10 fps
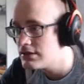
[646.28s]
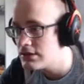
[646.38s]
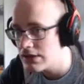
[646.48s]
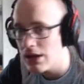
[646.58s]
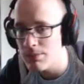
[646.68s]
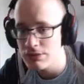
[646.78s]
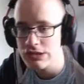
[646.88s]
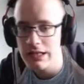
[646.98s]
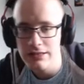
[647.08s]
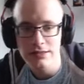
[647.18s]
double
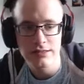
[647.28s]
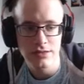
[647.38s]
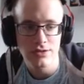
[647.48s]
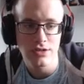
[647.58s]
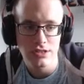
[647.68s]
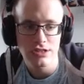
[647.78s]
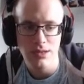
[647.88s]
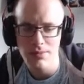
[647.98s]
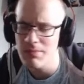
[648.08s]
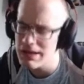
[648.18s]
skeletons that you're gonna
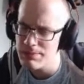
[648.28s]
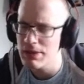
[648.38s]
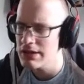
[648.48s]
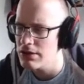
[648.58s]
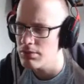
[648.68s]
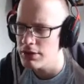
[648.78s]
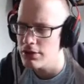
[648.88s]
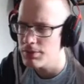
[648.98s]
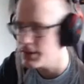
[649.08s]
summon might be a little bit OP.